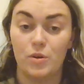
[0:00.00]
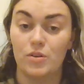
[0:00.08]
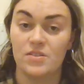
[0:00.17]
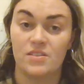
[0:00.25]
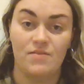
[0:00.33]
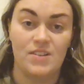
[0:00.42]

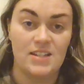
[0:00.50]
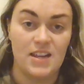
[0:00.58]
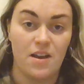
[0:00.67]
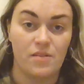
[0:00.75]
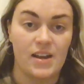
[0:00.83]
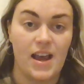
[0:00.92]
pause the
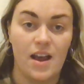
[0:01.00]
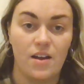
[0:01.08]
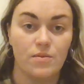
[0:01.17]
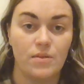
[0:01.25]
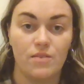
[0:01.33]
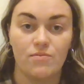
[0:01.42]
video
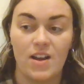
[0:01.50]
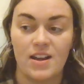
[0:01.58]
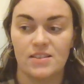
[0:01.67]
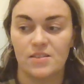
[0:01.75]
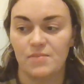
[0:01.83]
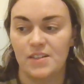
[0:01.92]
now and
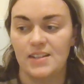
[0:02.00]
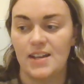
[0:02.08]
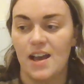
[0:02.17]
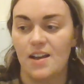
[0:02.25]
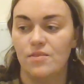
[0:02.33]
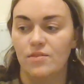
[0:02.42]
write something
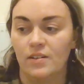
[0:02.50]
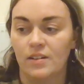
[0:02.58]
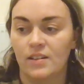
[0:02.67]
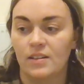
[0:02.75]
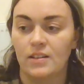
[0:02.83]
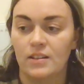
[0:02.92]
down.
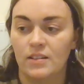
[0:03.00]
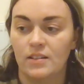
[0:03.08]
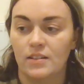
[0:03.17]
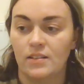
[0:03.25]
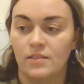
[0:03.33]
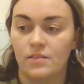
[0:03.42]

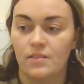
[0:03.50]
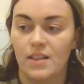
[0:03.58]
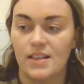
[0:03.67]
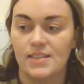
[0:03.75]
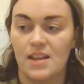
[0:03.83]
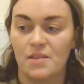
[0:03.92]

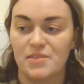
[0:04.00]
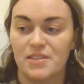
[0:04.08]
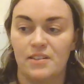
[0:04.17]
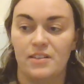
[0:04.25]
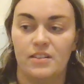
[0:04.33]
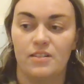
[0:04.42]
That's
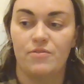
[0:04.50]
absolutely